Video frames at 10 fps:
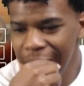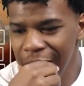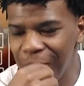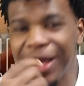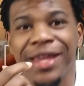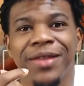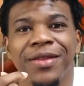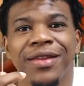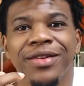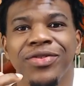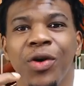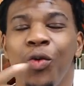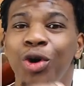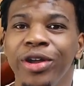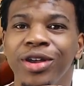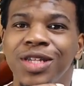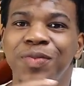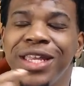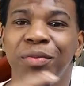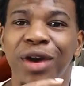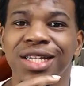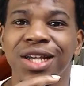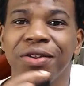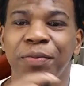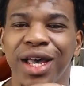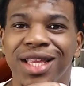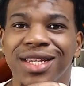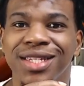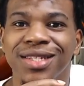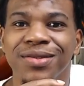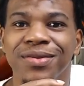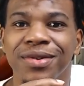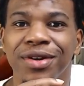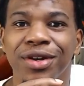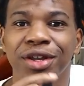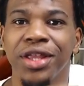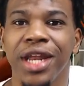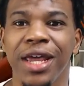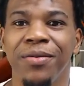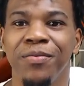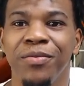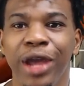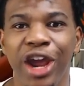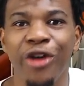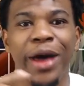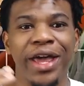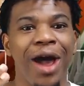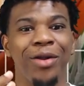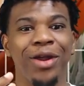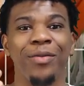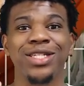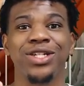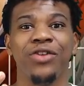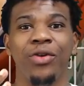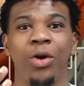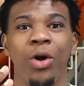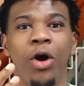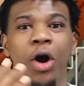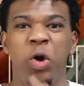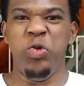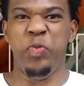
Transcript: When the Warriors beat the brakes off the Pelicans the other day, everybody coming out of myself, oh, you